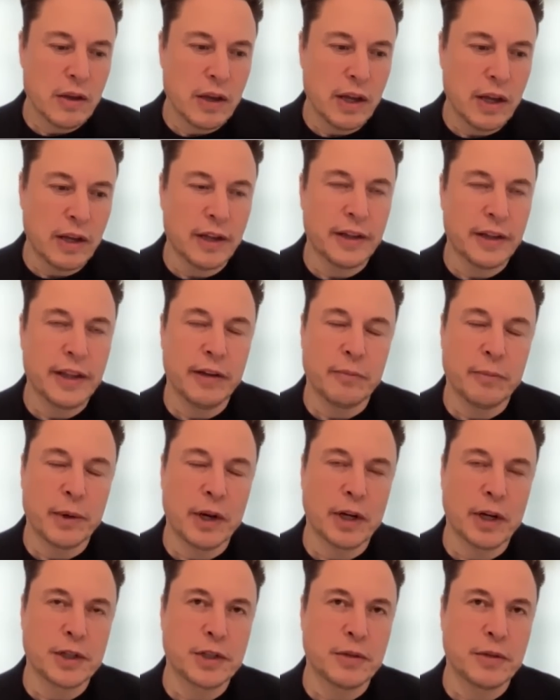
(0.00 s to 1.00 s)
in lithium
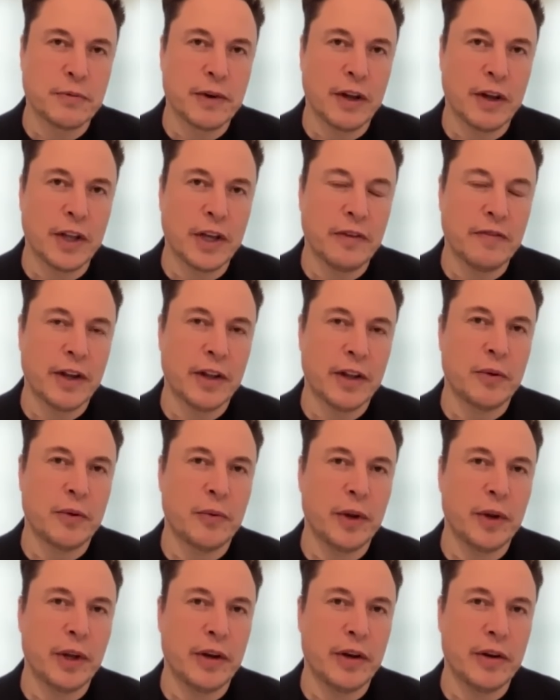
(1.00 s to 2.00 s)
production probably in about
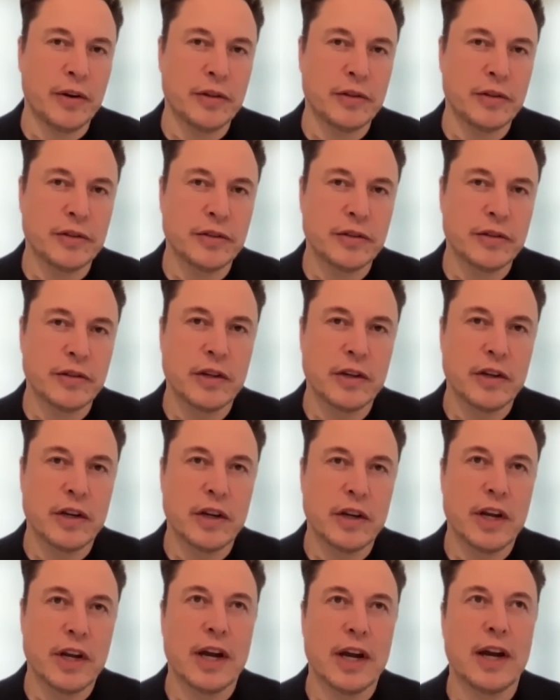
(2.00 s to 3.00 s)
three years
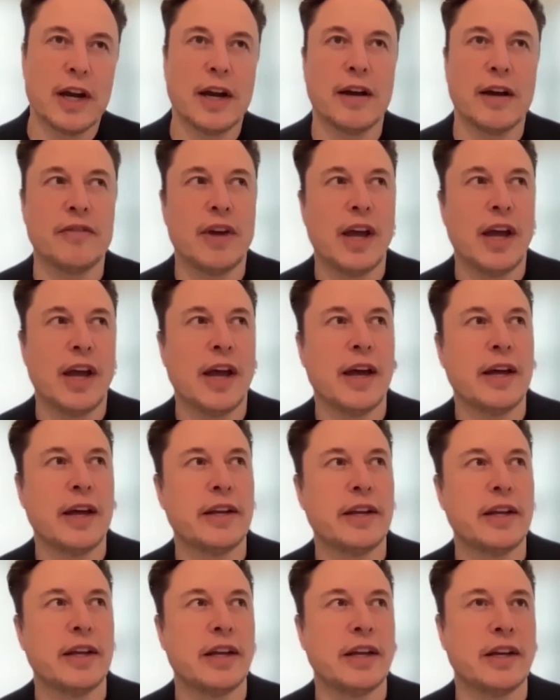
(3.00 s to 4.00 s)
um,
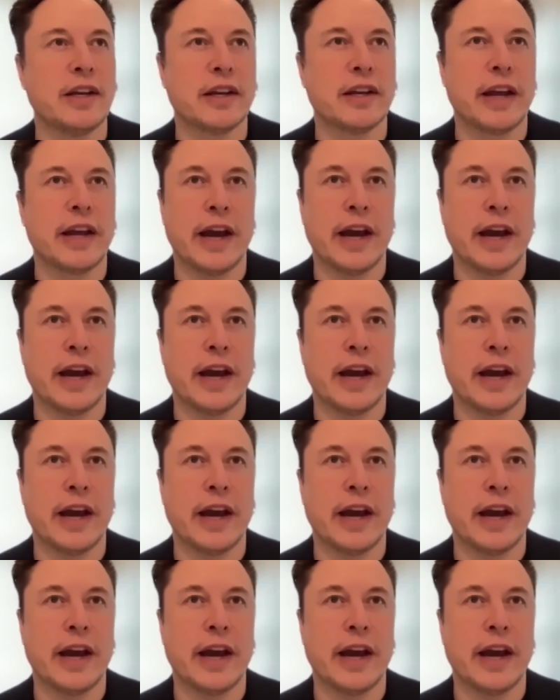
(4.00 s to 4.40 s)
and in